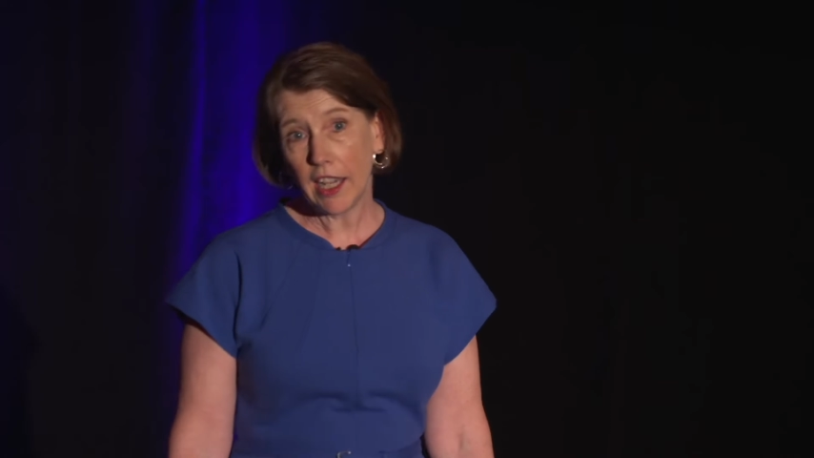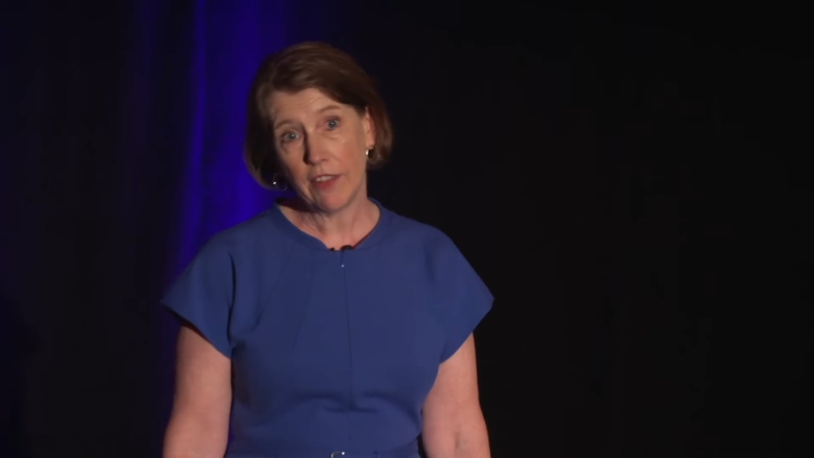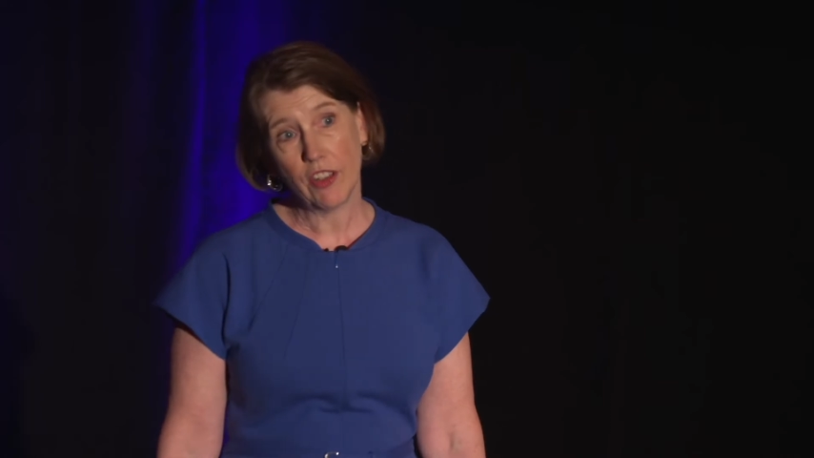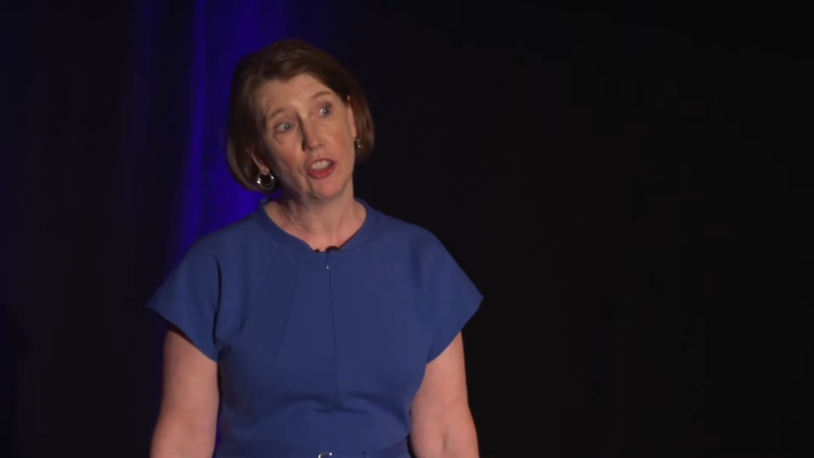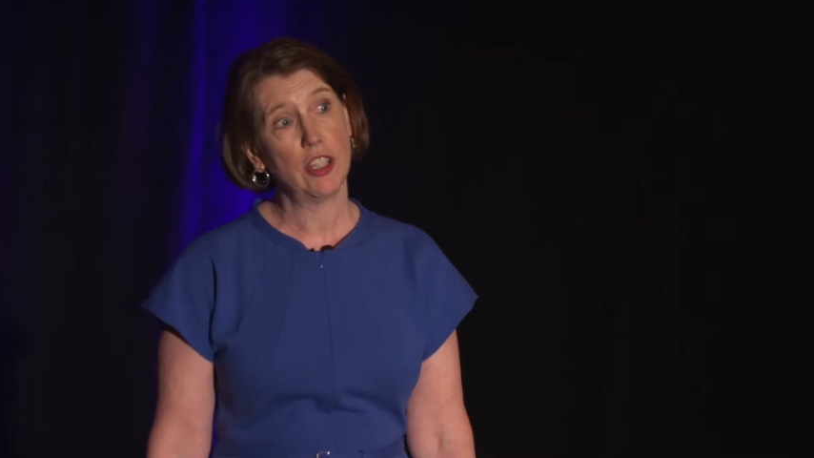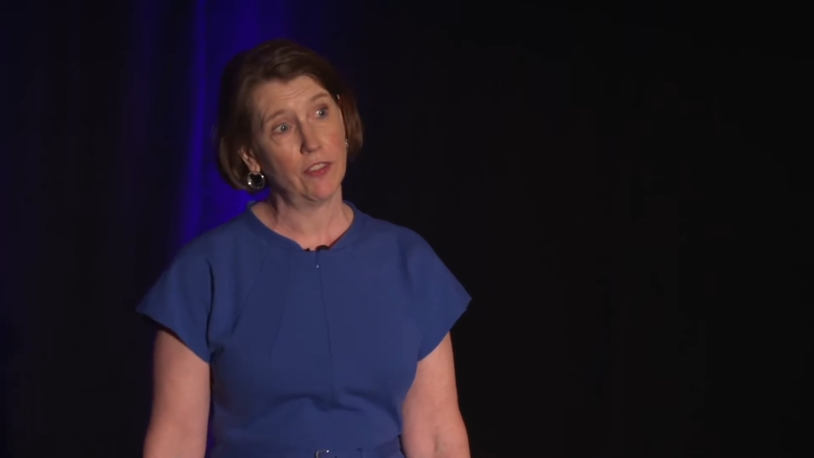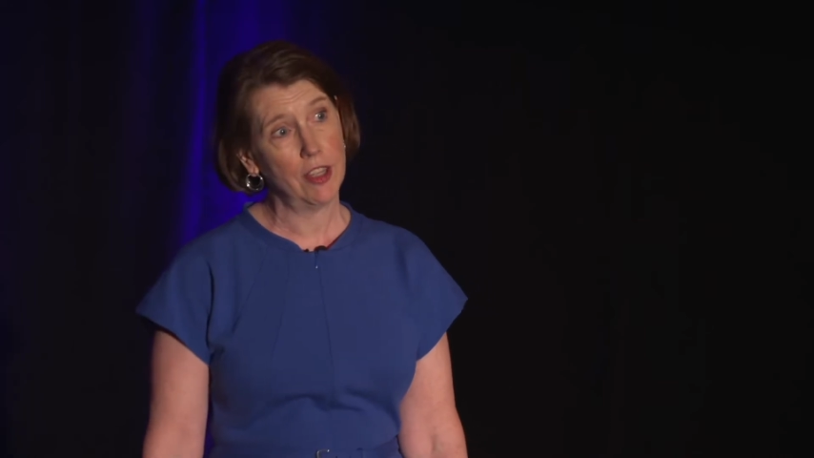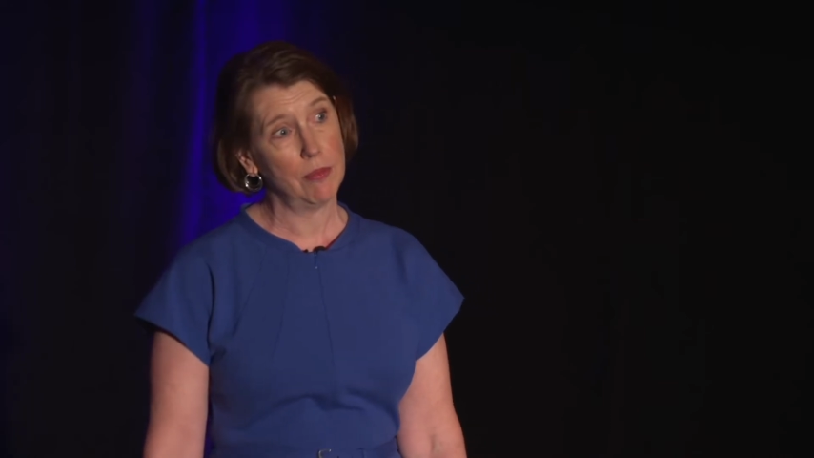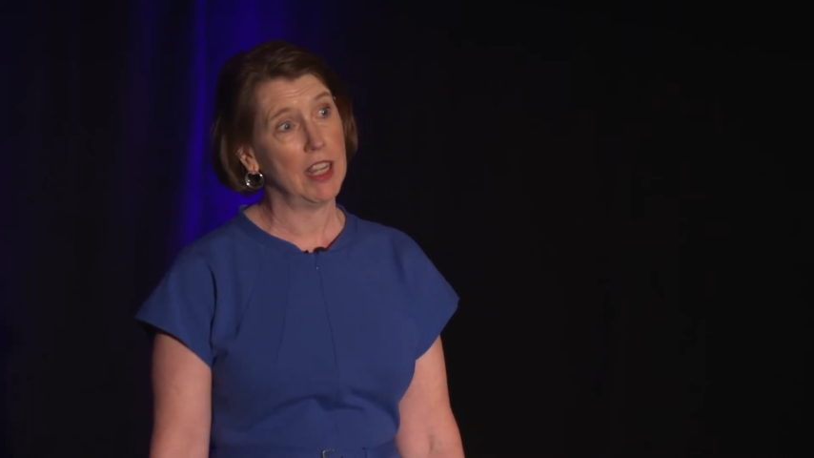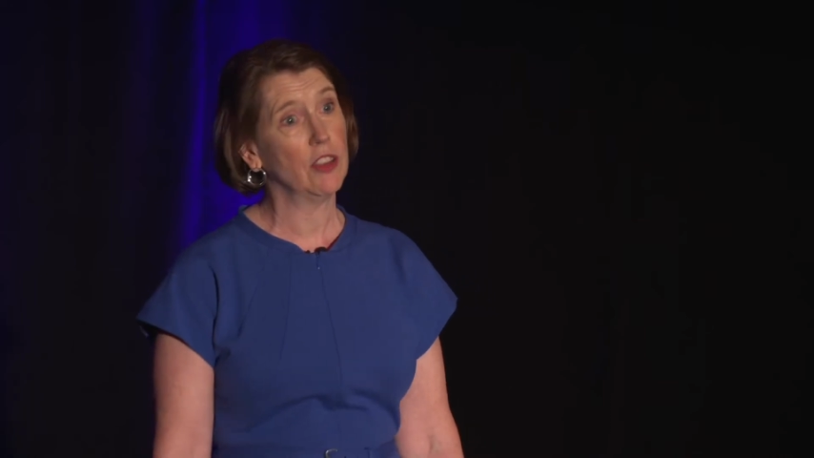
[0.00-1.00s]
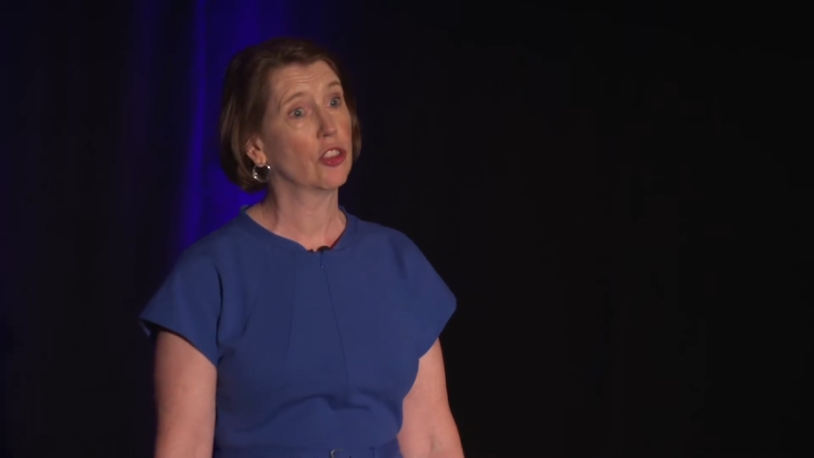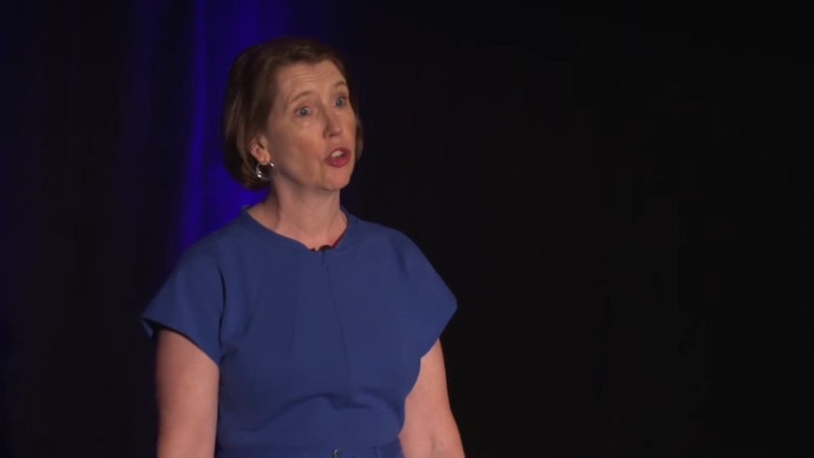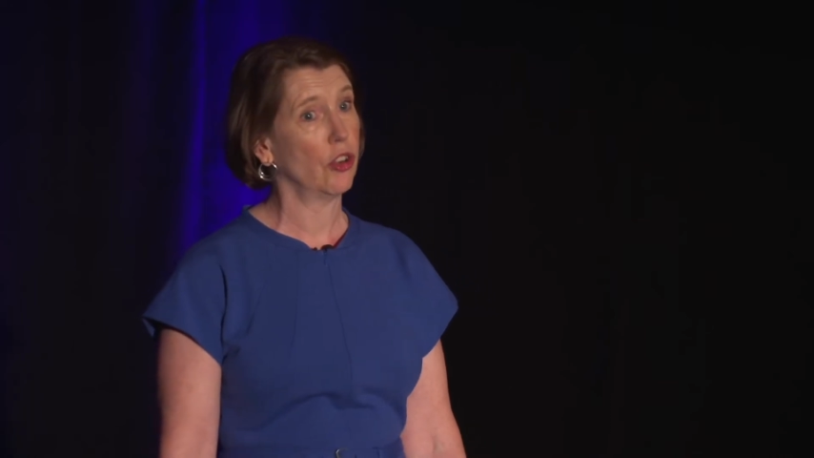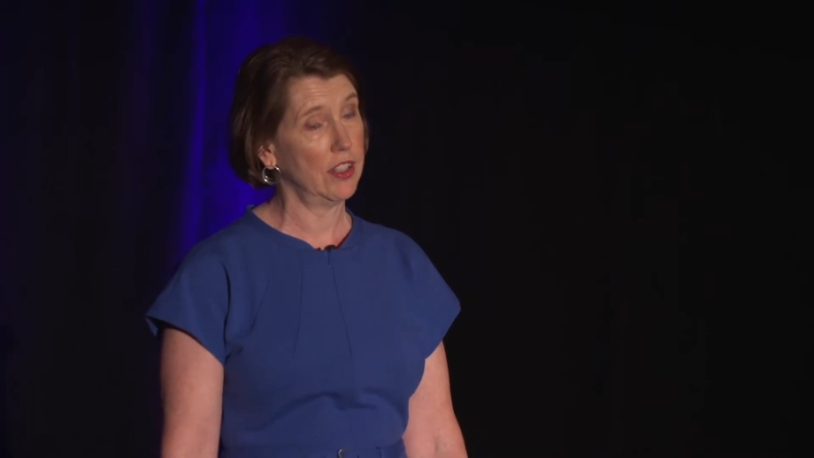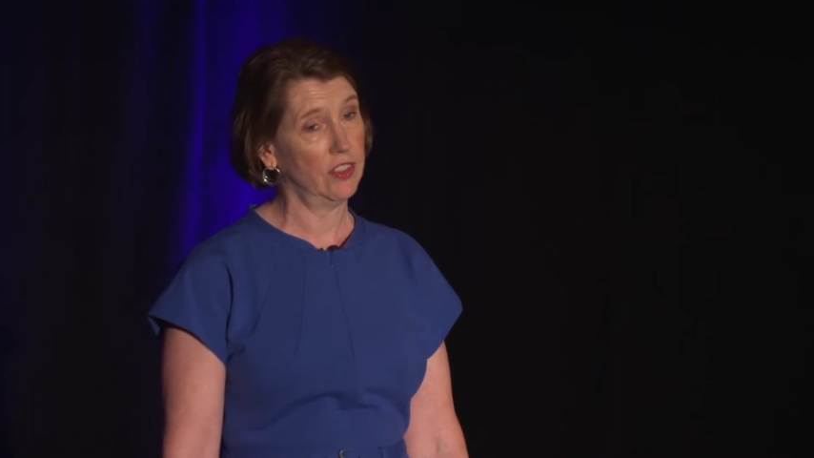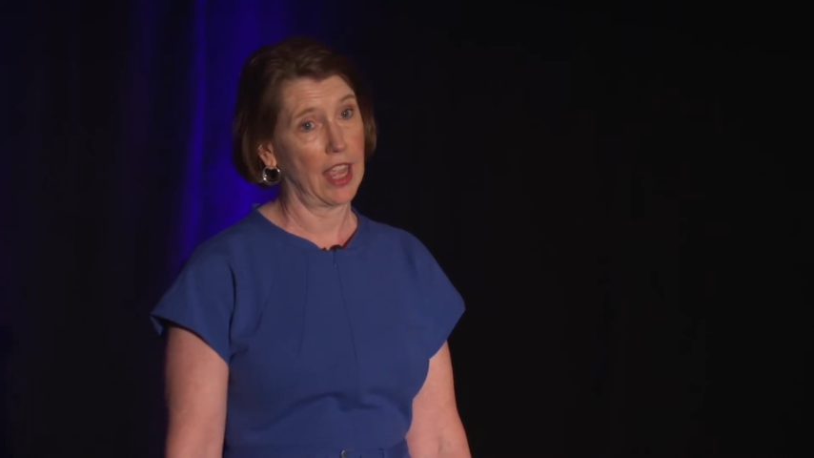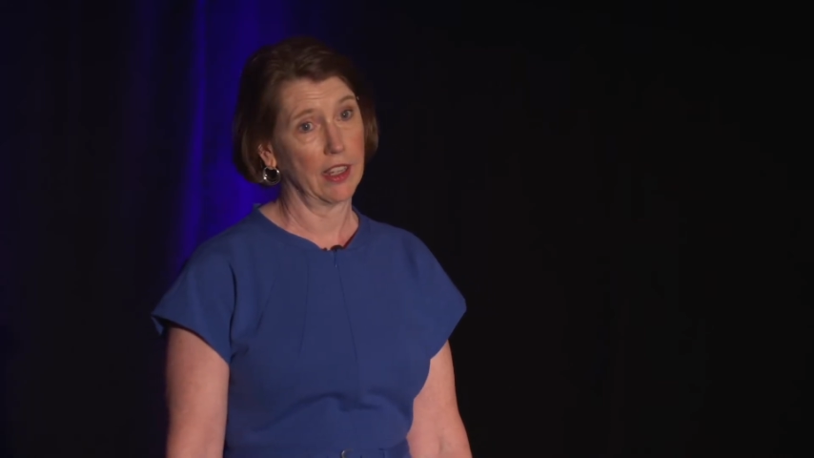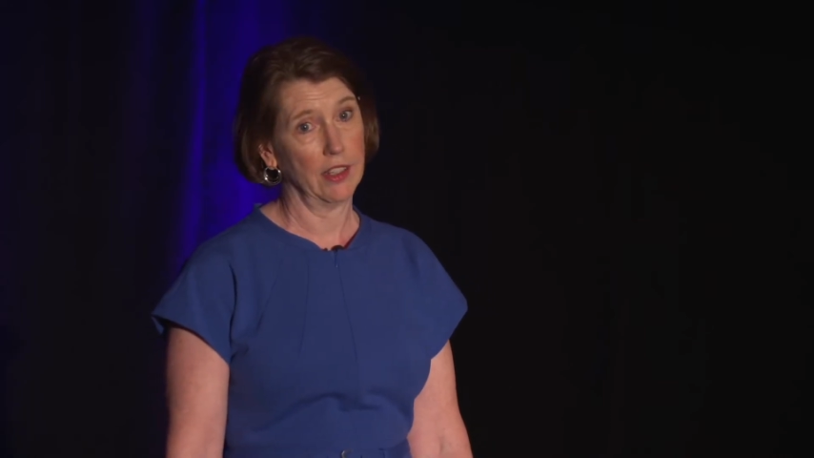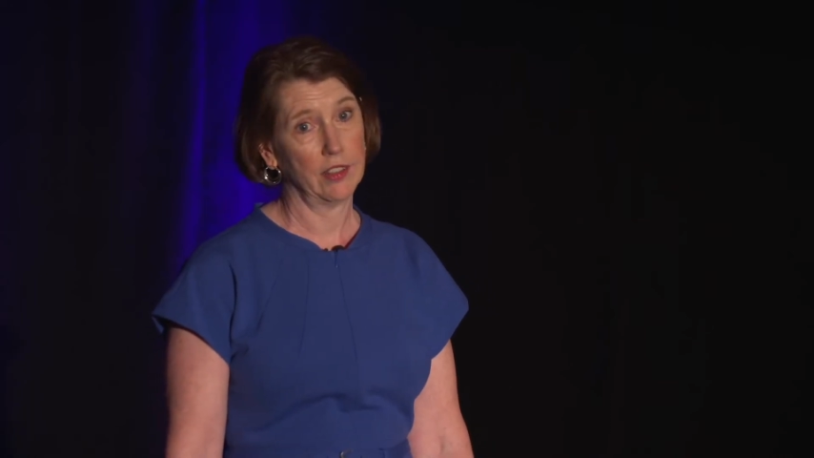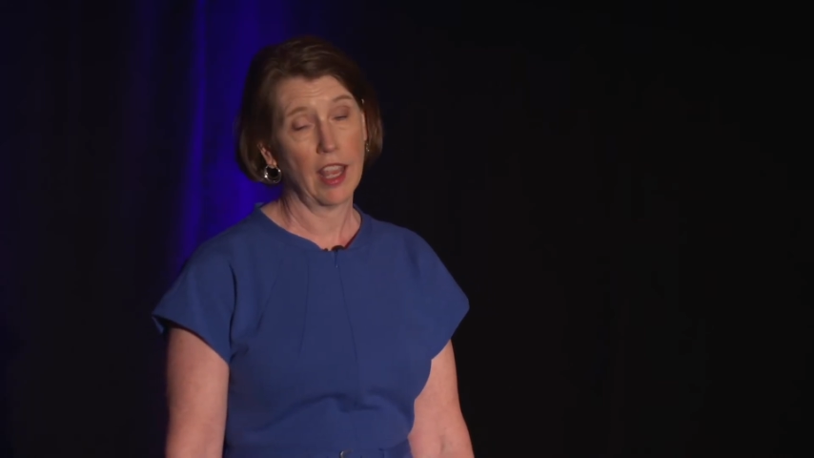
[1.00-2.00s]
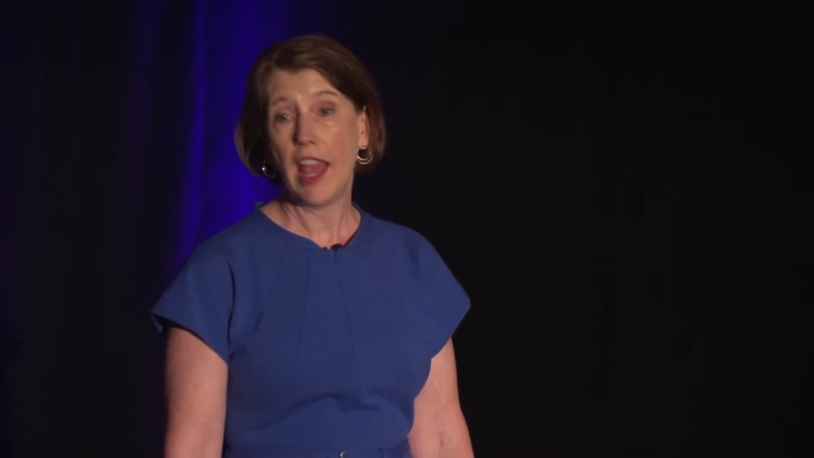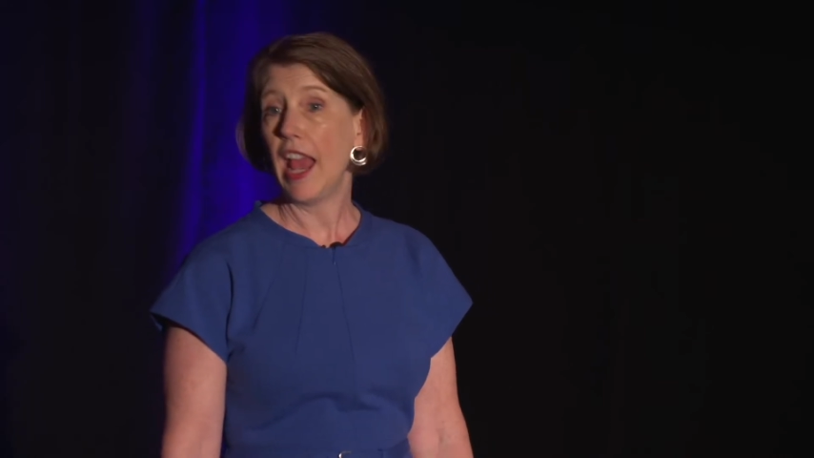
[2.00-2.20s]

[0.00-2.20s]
even shift them in 30 seconds.